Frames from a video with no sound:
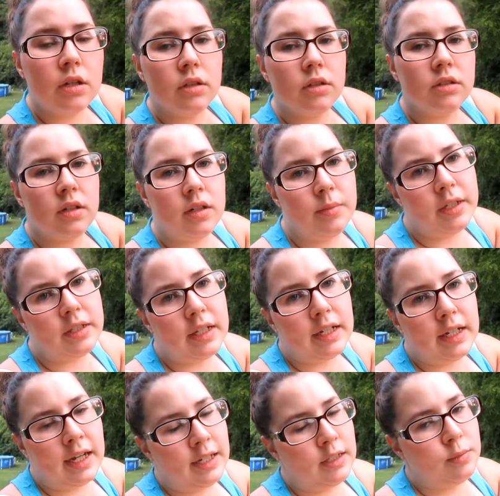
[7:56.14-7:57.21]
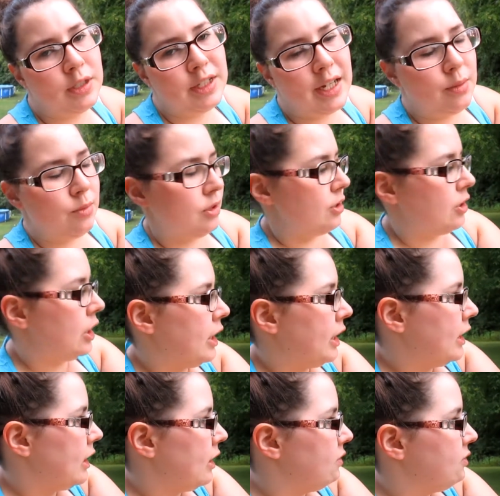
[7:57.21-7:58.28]
Sorry about that, guys. My camera's
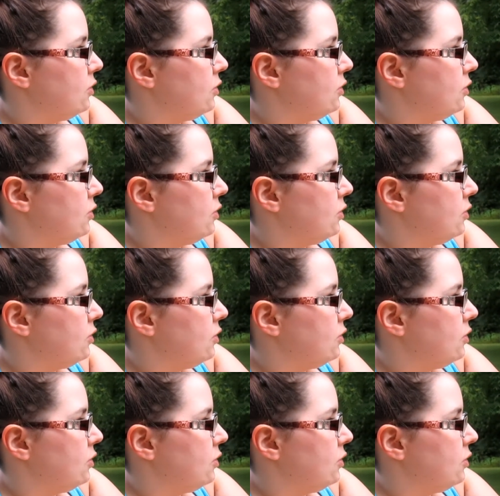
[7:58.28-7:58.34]
starting to get